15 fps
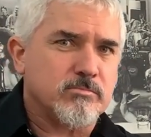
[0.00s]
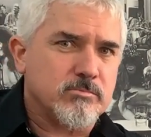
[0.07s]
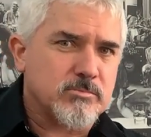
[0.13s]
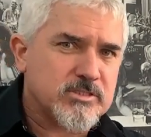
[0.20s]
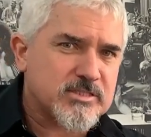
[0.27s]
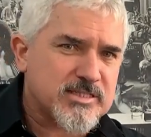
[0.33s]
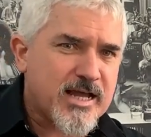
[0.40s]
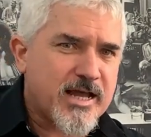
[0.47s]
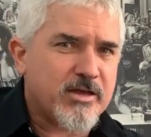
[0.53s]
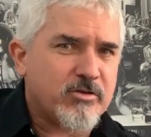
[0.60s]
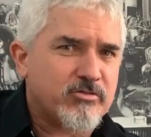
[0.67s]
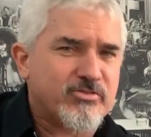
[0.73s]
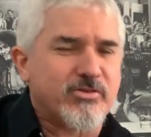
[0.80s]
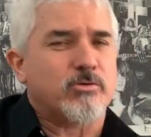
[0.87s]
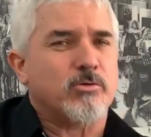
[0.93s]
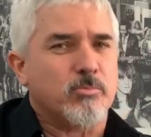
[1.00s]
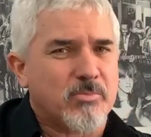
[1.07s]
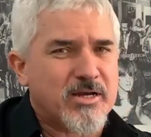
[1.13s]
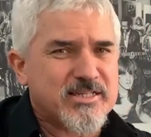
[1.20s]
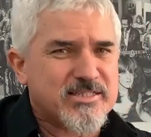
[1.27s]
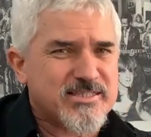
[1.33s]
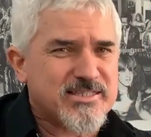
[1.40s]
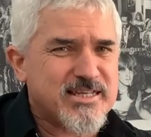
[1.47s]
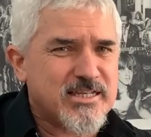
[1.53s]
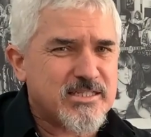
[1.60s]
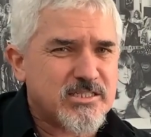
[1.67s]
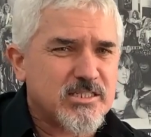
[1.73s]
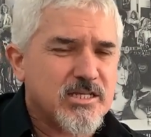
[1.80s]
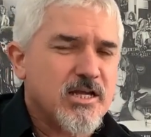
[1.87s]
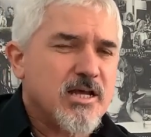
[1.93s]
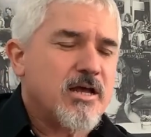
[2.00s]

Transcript: scales so it makes sense.